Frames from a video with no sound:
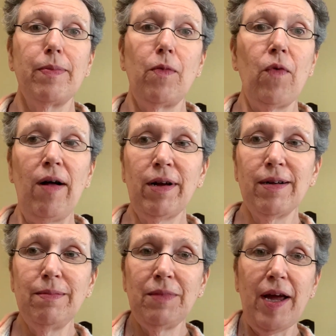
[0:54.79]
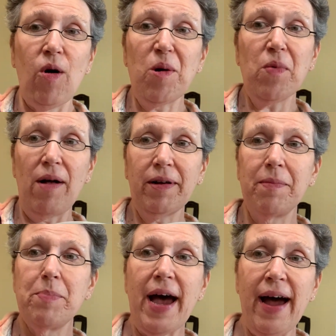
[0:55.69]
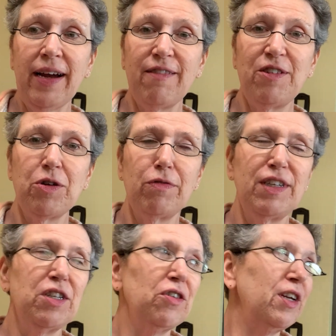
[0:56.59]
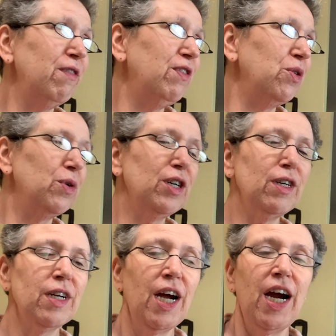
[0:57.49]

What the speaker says: Welcome back if you're a returning viewer.